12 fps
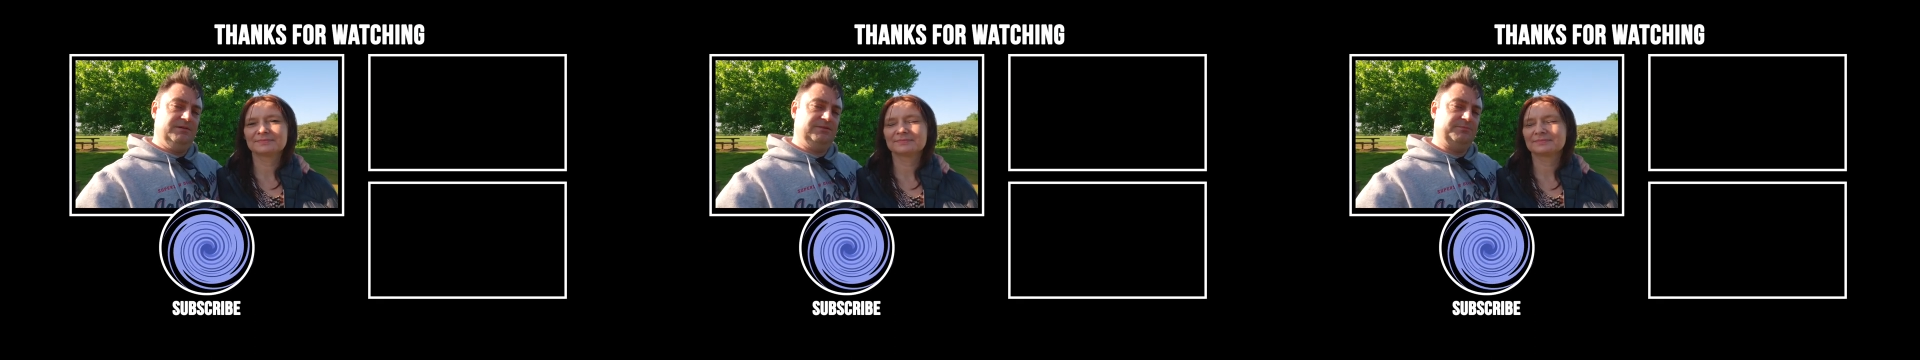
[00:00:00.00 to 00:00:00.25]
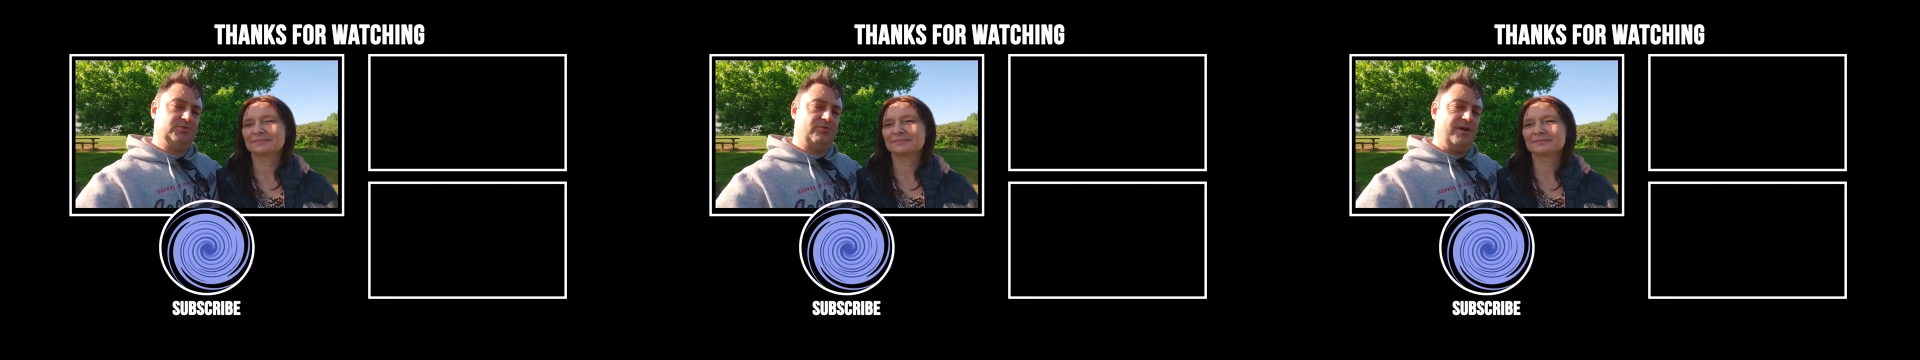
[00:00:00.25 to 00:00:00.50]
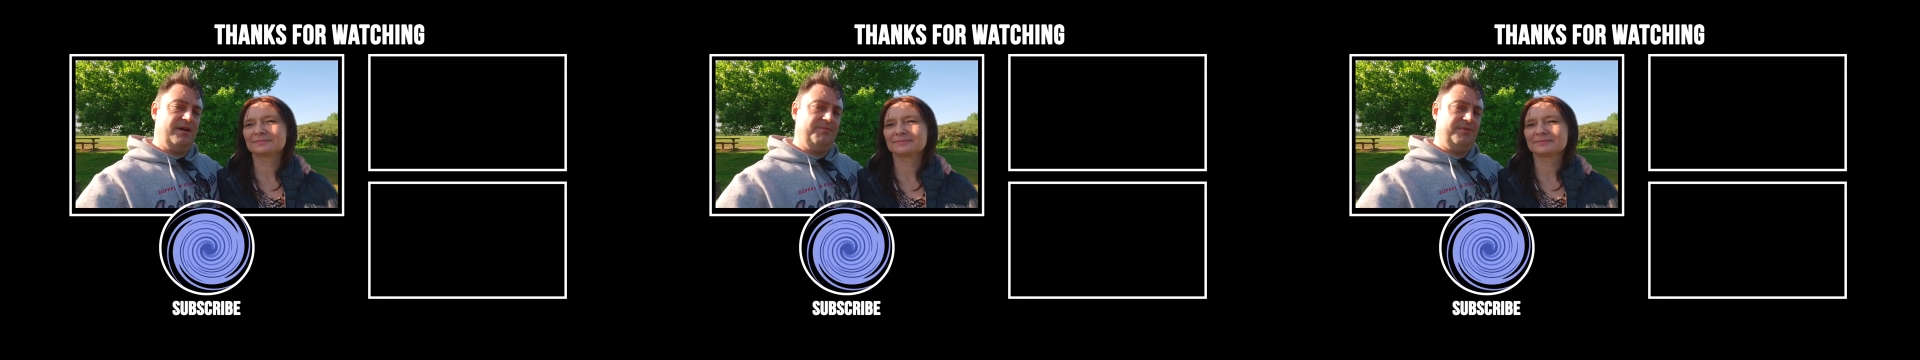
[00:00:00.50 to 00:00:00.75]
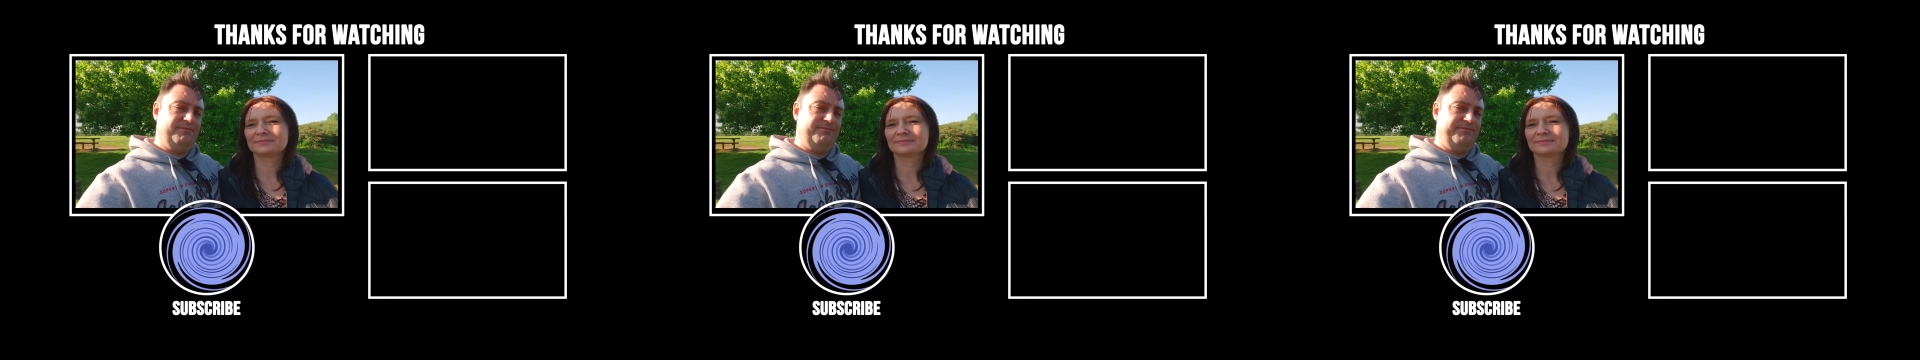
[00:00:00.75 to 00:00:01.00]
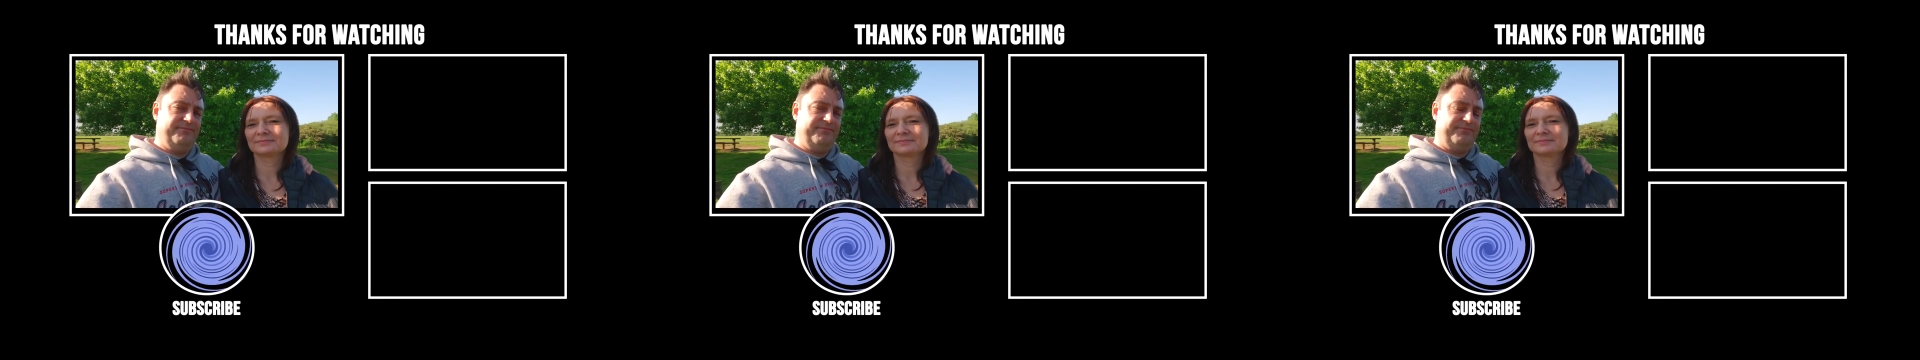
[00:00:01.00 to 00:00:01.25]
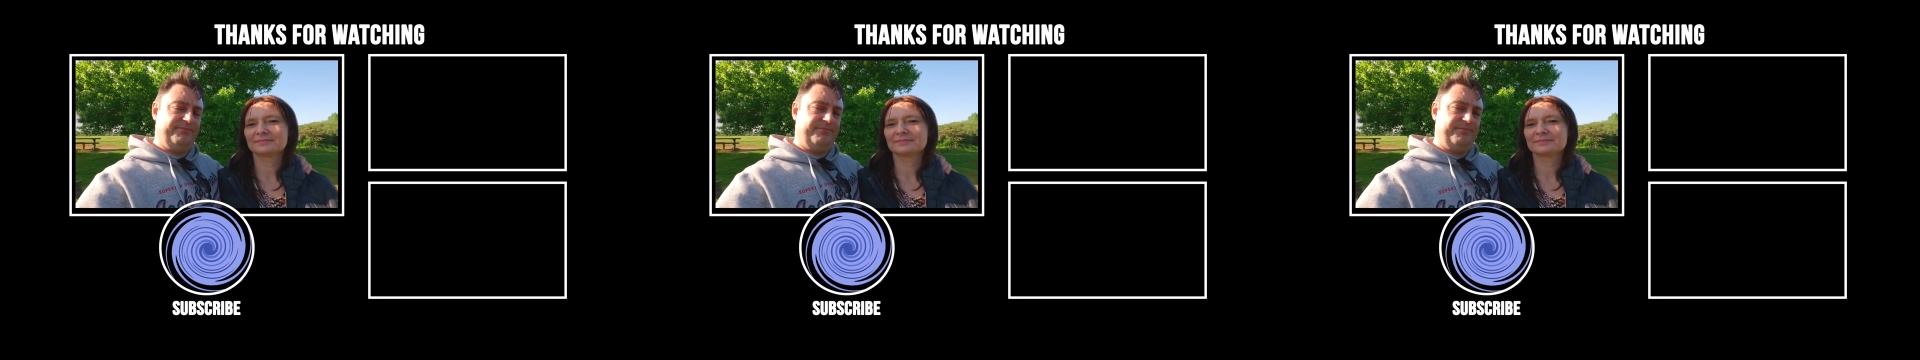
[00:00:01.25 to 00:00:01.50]
Speaker 1: subscribe.
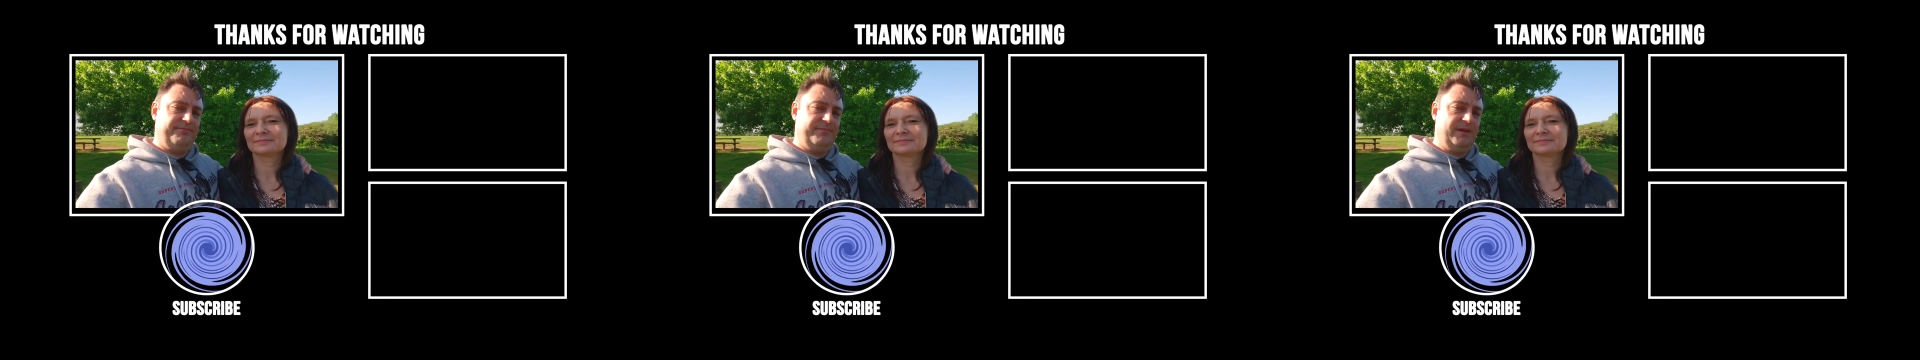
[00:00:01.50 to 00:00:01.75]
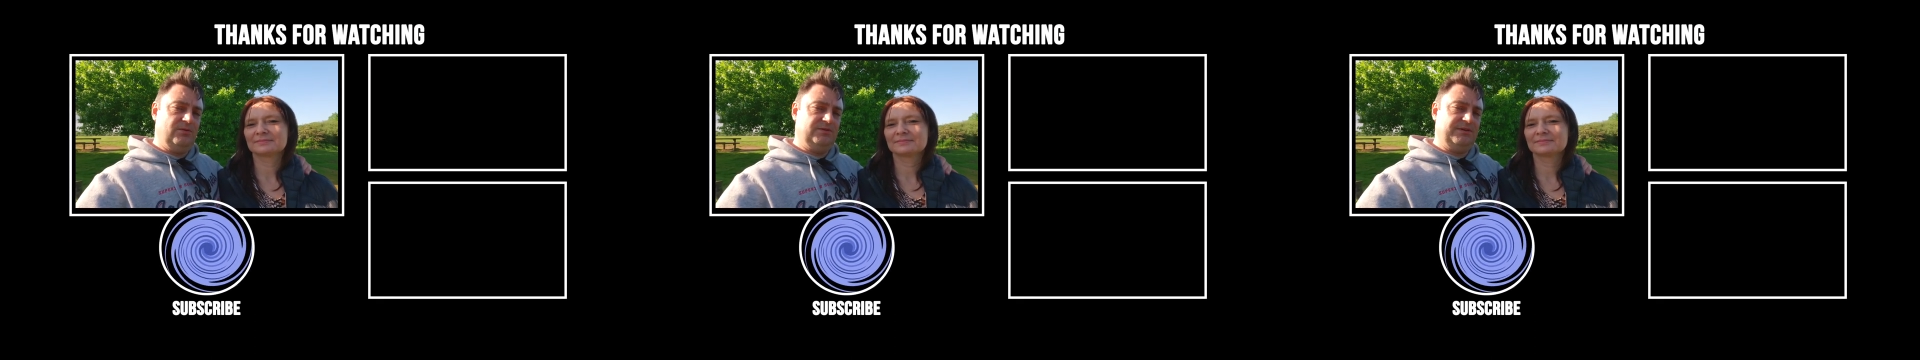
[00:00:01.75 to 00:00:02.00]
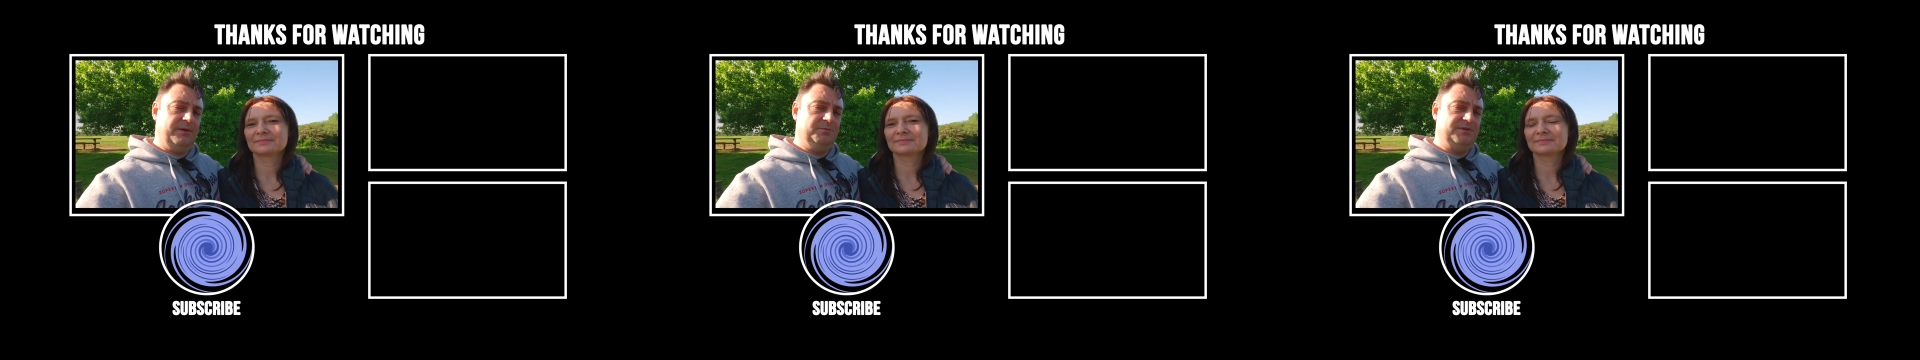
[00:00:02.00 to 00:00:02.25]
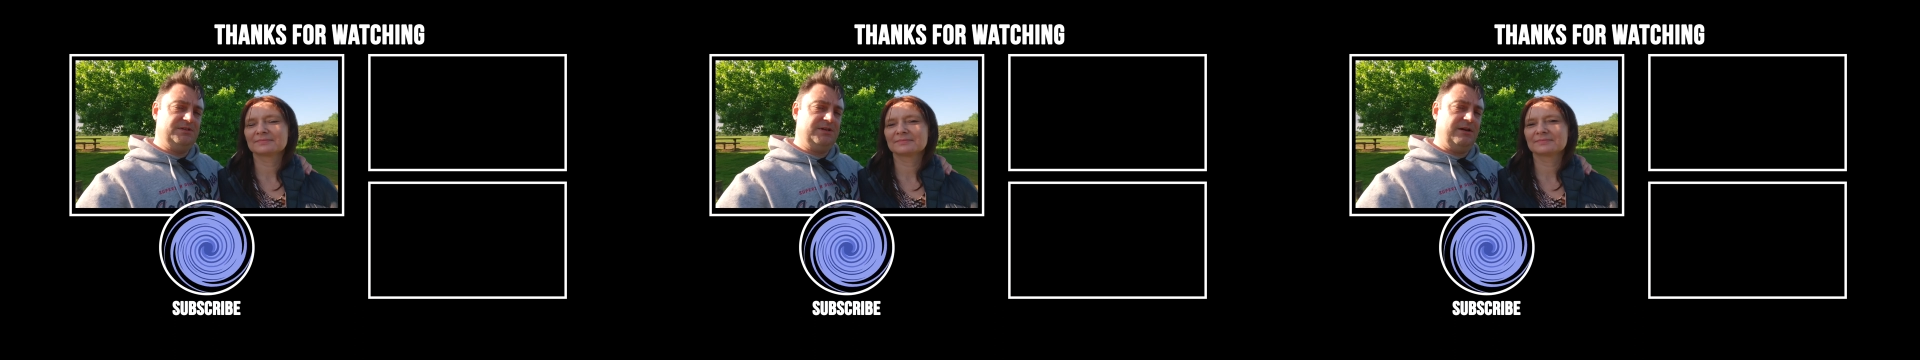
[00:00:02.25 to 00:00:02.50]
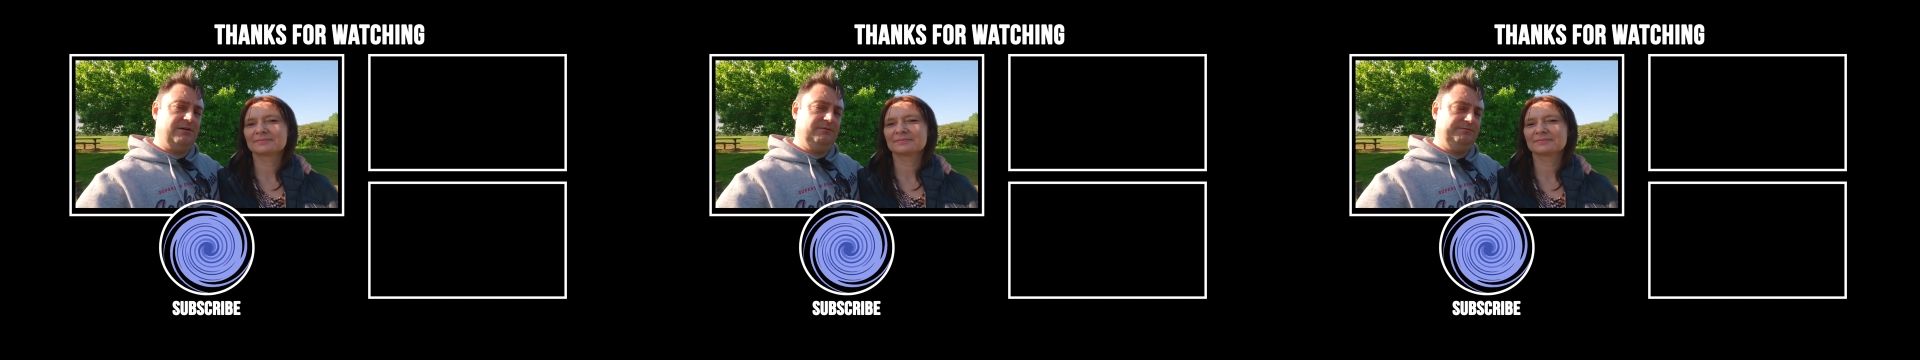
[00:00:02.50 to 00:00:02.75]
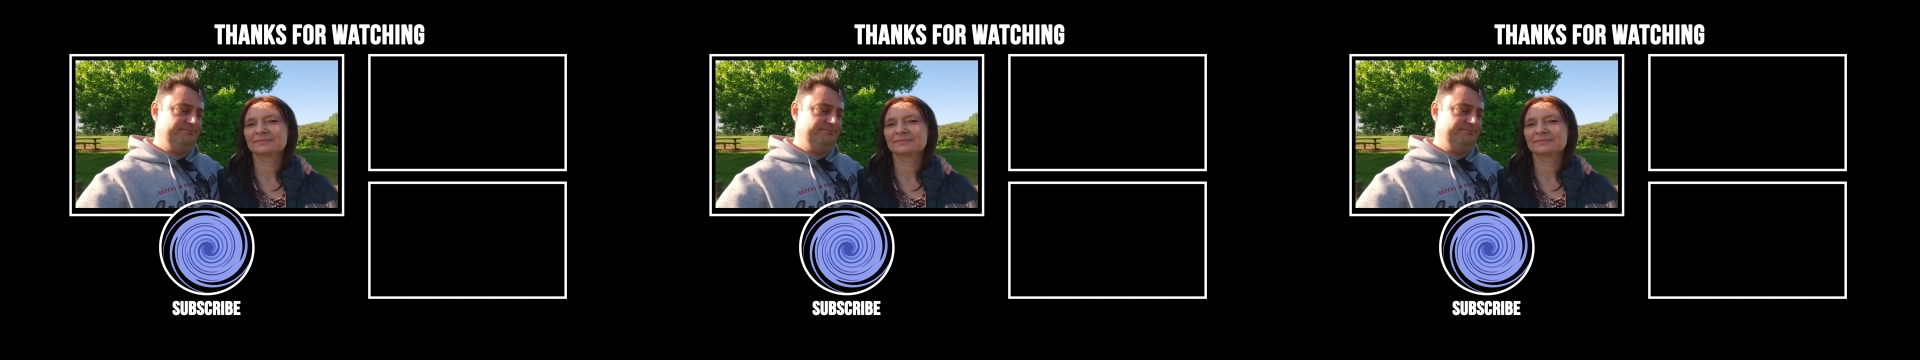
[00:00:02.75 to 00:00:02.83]
That also helps the channel.